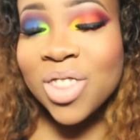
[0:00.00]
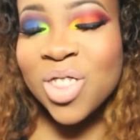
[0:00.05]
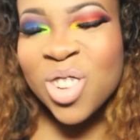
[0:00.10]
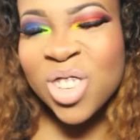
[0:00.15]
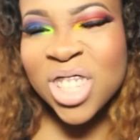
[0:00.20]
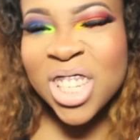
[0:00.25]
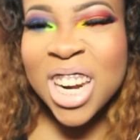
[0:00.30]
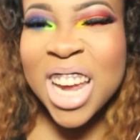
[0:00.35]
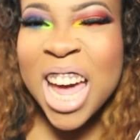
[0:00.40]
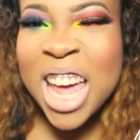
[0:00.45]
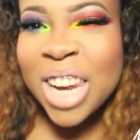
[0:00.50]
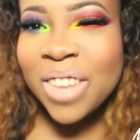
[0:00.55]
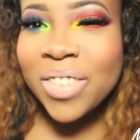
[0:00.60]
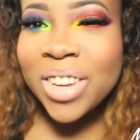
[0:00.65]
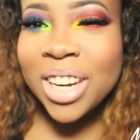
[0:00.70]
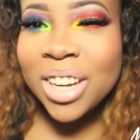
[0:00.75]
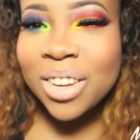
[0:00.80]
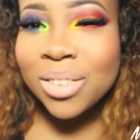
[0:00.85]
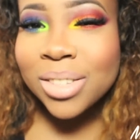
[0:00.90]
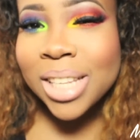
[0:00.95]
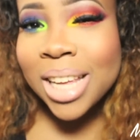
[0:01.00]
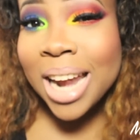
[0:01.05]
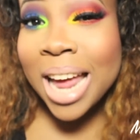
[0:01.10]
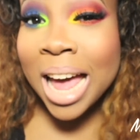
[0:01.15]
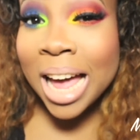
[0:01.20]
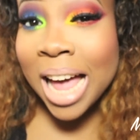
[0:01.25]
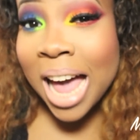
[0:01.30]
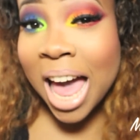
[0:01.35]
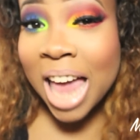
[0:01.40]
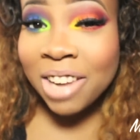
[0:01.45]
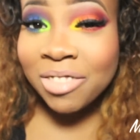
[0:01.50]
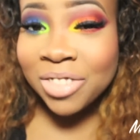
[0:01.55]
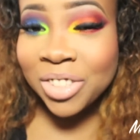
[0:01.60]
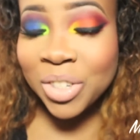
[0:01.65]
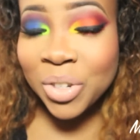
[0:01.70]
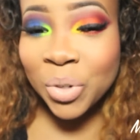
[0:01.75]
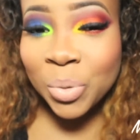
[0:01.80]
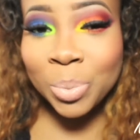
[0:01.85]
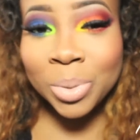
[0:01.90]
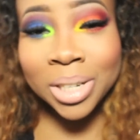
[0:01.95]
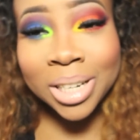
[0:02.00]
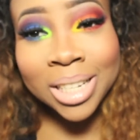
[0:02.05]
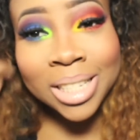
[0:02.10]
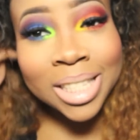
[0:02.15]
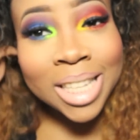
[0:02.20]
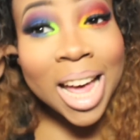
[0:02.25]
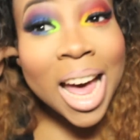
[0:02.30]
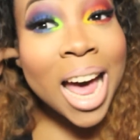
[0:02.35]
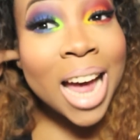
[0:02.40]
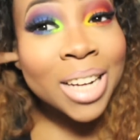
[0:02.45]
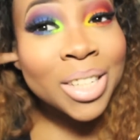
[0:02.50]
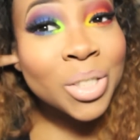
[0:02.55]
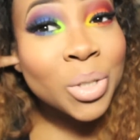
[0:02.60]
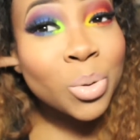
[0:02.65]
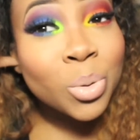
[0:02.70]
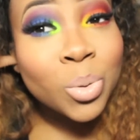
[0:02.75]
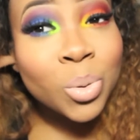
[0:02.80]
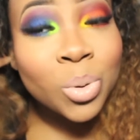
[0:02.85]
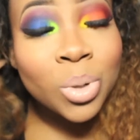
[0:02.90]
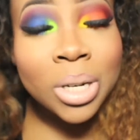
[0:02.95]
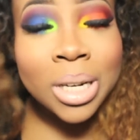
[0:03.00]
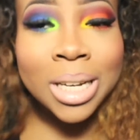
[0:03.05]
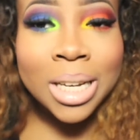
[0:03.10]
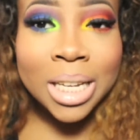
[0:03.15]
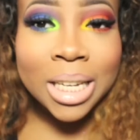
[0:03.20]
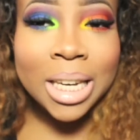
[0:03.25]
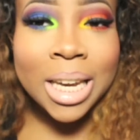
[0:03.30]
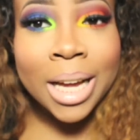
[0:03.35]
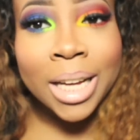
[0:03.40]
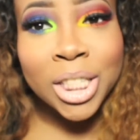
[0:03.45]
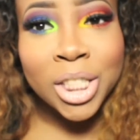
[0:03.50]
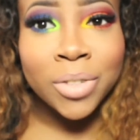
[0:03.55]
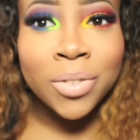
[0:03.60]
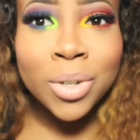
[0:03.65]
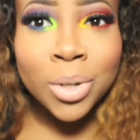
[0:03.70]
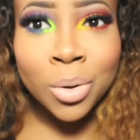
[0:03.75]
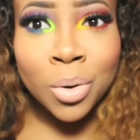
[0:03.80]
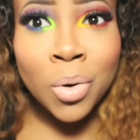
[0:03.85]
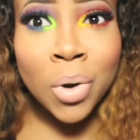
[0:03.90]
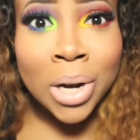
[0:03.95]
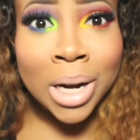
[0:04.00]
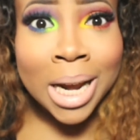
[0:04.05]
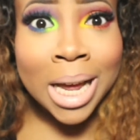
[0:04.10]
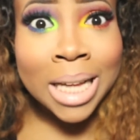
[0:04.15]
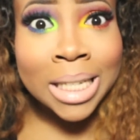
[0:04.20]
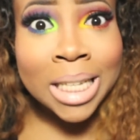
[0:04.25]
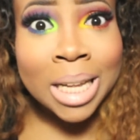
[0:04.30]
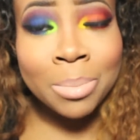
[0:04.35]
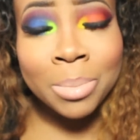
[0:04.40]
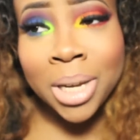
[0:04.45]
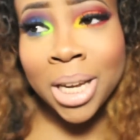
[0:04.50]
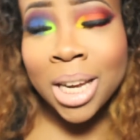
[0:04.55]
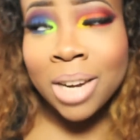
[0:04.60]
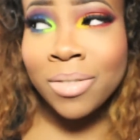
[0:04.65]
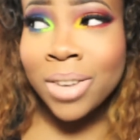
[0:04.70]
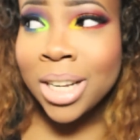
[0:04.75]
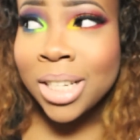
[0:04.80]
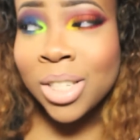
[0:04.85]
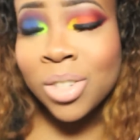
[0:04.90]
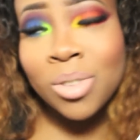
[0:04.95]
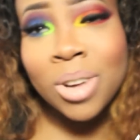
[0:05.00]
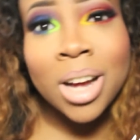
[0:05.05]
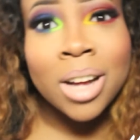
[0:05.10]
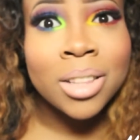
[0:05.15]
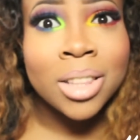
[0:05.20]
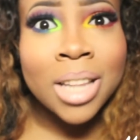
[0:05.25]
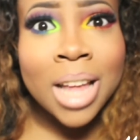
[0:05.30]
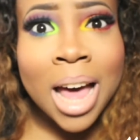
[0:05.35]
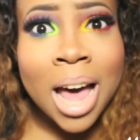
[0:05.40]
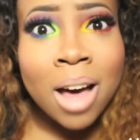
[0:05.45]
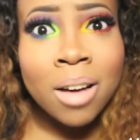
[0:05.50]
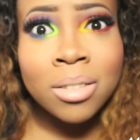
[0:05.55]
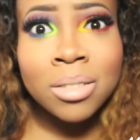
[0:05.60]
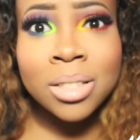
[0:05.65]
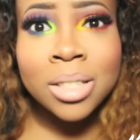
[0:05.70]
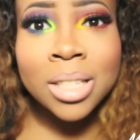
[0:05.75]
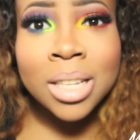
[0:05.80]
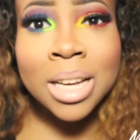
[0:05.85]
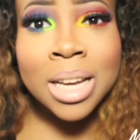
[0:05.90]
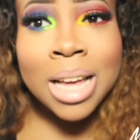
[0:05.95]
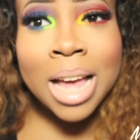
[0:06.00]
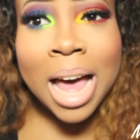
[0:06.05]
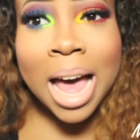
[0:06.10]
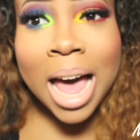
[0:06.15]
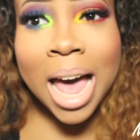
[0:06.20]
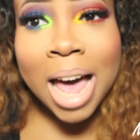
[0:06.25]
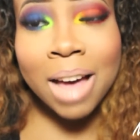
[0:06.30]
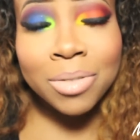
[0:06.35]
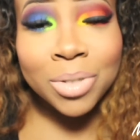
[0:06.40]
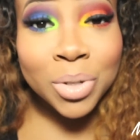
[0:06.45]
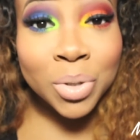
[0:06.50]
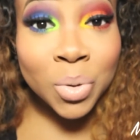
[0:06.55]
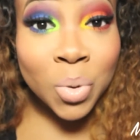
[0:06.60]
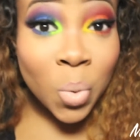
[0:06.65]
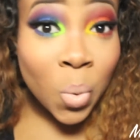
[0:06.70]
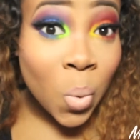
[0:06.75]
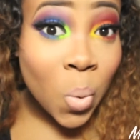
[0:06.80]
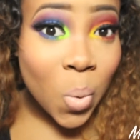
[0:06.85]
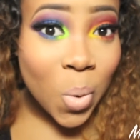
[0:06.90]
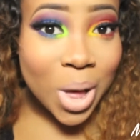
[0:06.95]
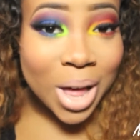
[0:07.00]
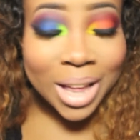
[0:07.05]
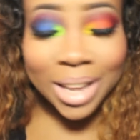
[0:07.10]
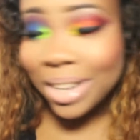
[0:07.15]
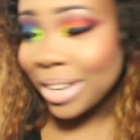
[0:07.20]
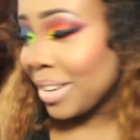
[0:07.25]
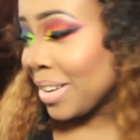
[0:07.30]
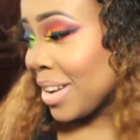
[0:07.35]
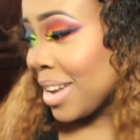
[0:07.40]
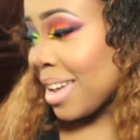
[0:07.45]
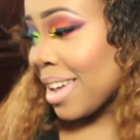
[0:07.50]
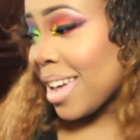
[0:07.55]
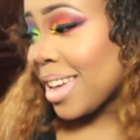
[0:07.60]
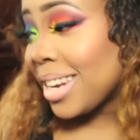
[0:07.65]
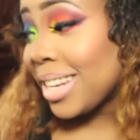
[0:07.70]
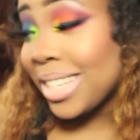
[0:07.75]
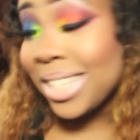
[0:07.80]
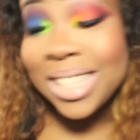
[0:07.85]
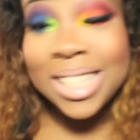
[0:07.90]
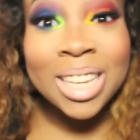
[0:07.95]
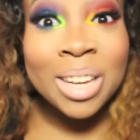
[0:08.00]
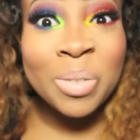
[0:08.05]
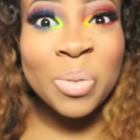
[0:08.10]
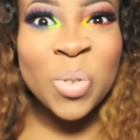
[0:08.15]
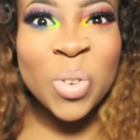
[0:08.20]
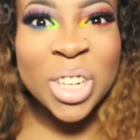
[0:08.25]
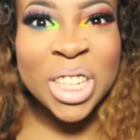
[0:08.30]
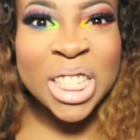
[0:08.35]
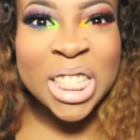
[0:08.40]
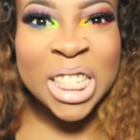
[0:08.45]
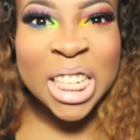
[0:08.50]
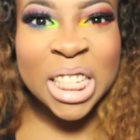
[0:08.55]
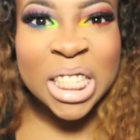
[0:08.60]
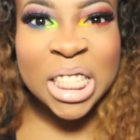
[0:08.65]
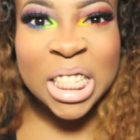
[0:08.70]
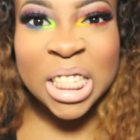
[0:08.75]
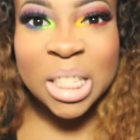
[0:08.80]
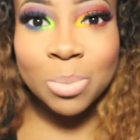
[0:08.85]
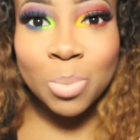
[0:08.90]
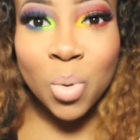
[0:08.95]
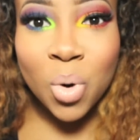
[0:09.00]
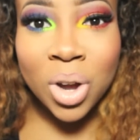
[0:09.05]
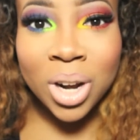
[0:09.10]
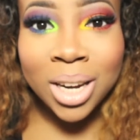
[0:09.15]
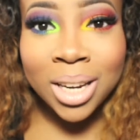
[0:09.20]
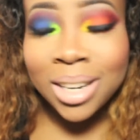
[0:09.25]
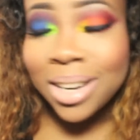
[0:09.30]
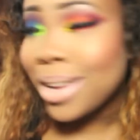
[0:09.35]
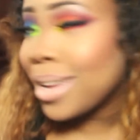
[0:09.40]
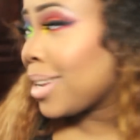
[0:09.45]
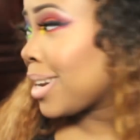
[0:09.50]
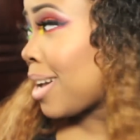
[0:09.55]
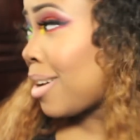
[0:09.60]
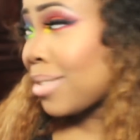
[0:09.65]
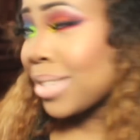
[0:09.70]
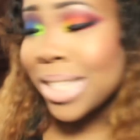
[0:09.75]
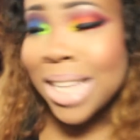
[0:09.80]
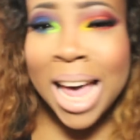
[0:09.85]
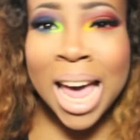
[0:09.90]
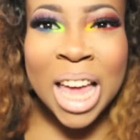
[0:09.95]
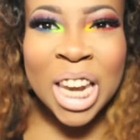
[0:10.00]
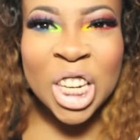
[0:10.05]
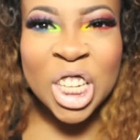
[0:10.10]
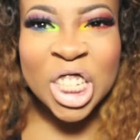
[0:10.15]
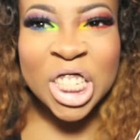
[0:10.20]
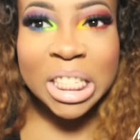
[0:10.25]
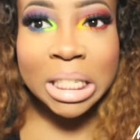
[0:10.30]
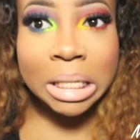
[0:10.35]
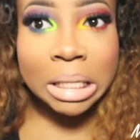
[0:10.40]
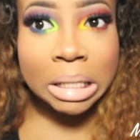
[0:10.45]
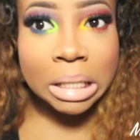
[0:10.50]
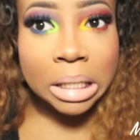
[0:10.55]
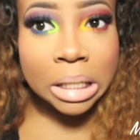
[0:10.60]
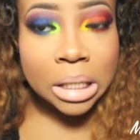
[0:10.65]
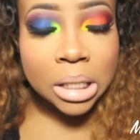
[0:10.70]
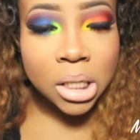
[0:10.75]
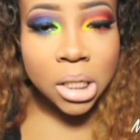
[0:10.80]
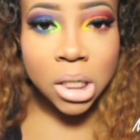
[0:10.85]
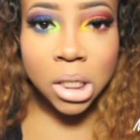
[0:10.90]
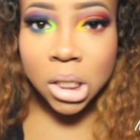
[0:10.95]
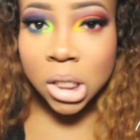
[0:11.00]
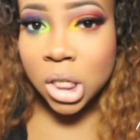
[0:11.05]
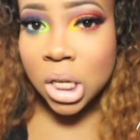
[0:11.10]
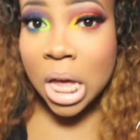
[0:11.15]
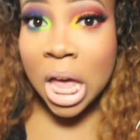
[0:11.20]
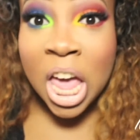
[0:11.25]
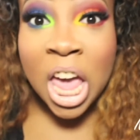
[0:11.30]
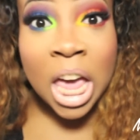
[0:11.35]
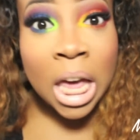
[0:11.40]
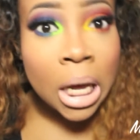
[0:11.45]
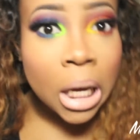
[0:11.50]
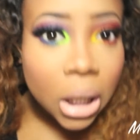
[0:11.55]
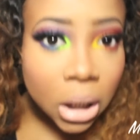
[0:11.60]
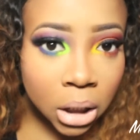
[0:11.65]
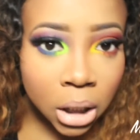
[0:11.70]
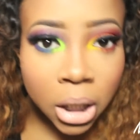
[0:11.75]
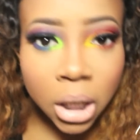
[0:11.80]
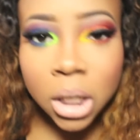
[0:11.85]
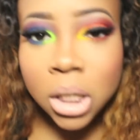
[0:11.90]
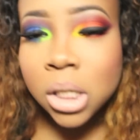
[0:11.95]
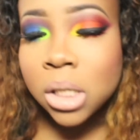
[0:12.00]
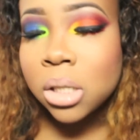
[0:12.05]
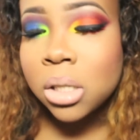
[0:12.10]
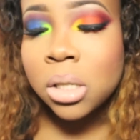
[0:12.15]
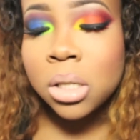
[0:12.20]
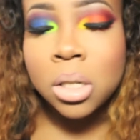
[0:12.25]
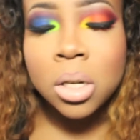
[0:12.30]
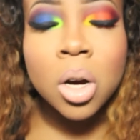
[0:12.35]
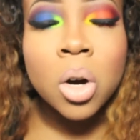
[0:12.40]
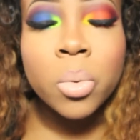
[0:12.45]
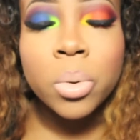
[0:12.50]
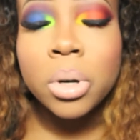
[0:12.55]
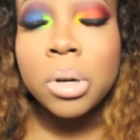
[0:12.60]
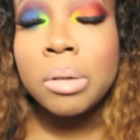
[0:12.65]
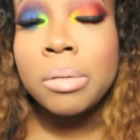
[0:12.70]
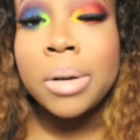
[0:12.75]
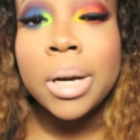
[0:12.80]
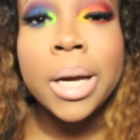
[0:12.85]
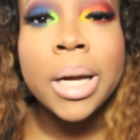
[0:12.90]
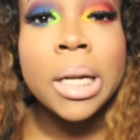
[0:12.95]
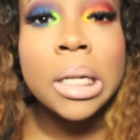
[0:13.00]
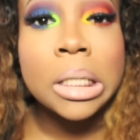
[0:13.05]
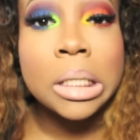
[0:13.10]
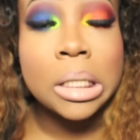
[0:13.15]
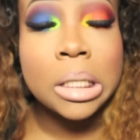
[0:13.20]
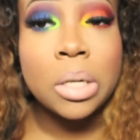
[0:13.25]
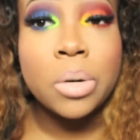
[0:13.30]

Those are the kind of videos that I kind of do because I do like to record as I'm getting ready to go out the house. I have school and it's 10:46 this morning and outside looks hailing, snowing, and rain.